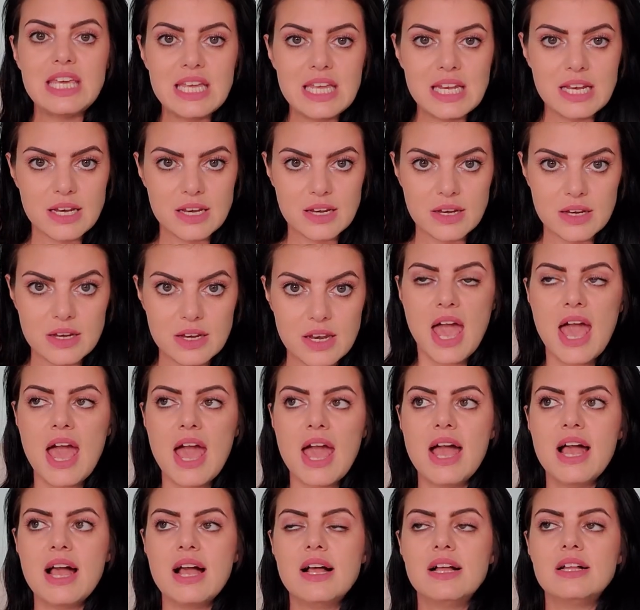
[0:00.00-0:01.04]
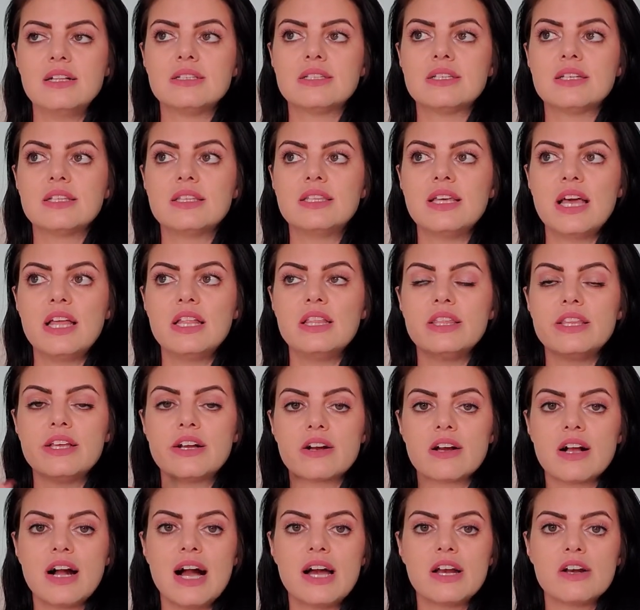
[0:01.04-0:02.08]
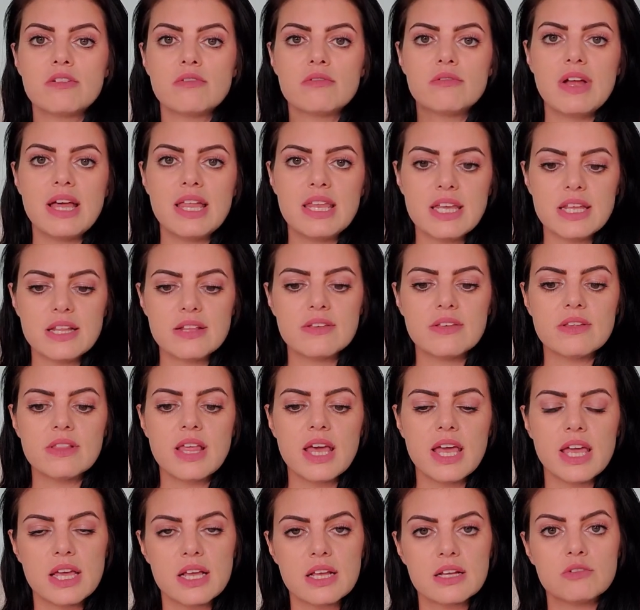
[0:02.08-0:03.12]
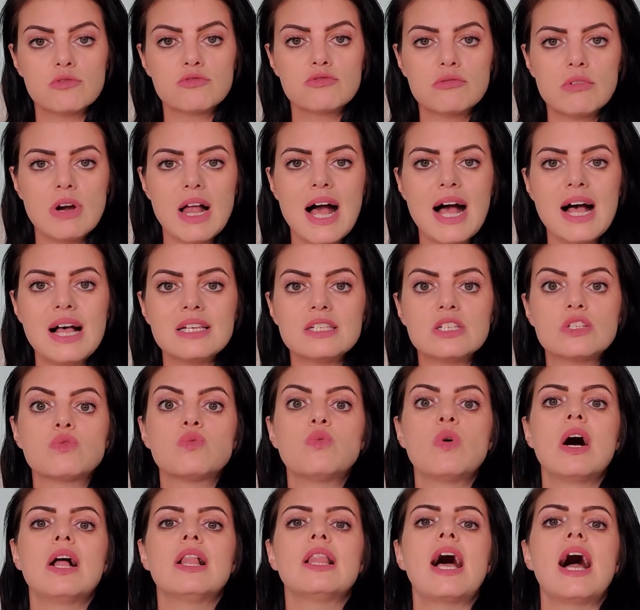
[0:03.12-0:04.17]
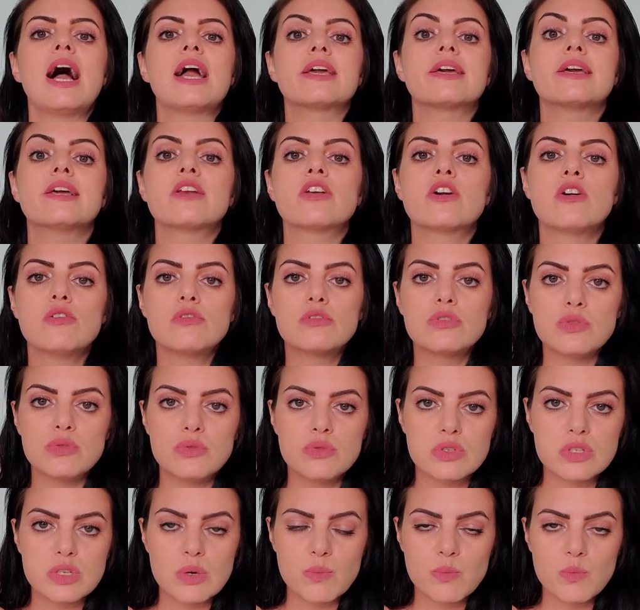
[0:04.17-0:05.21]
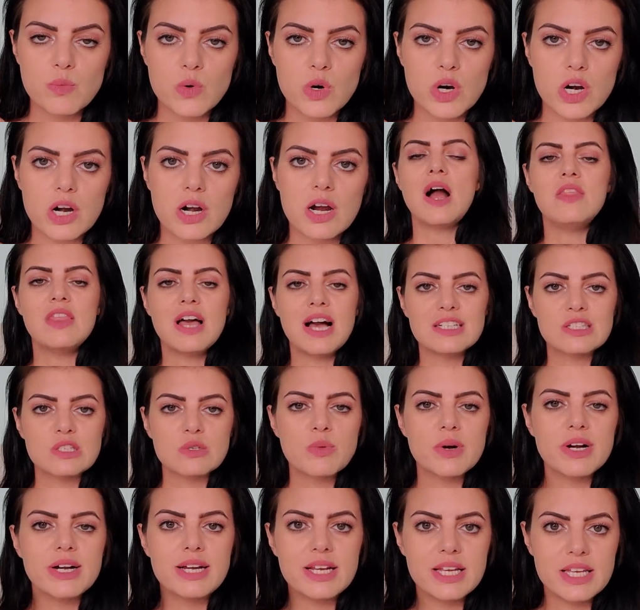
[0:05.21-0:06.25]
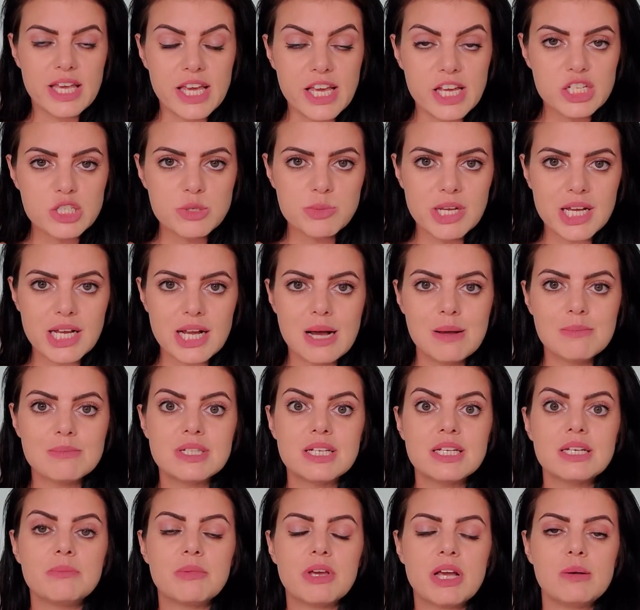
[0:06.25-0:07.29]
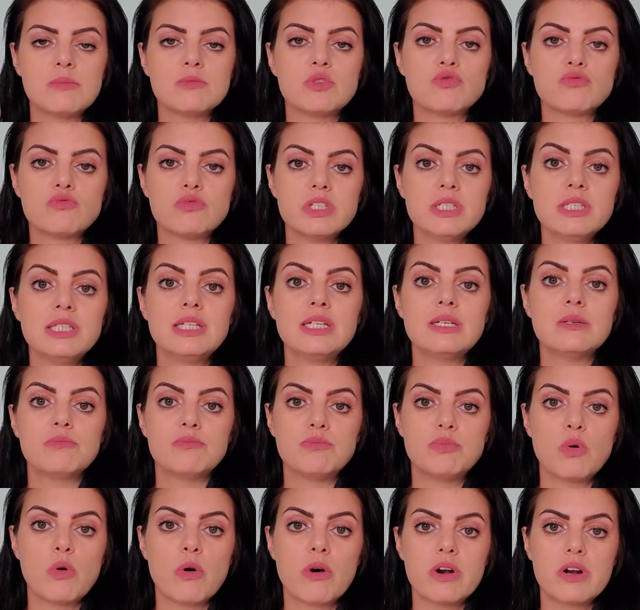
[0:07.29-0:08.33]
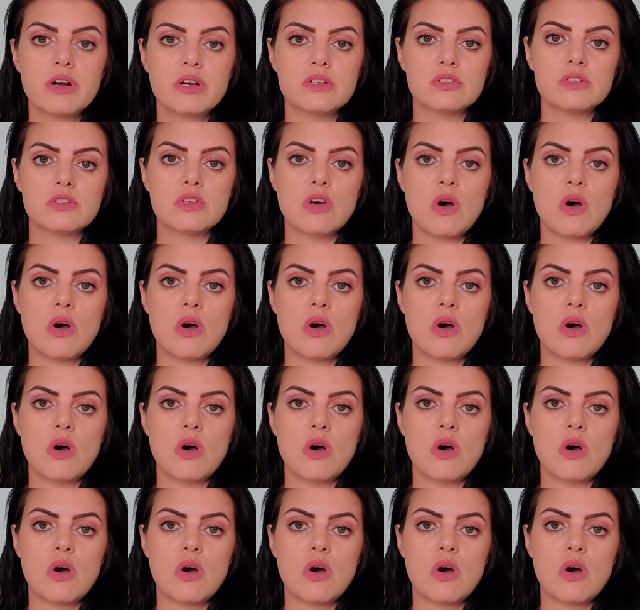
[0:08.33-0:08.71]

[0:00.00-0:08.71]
eaten, and then they're kind of ready to like rest while I can go do some work. And that's where engagement comes in and becomes really important.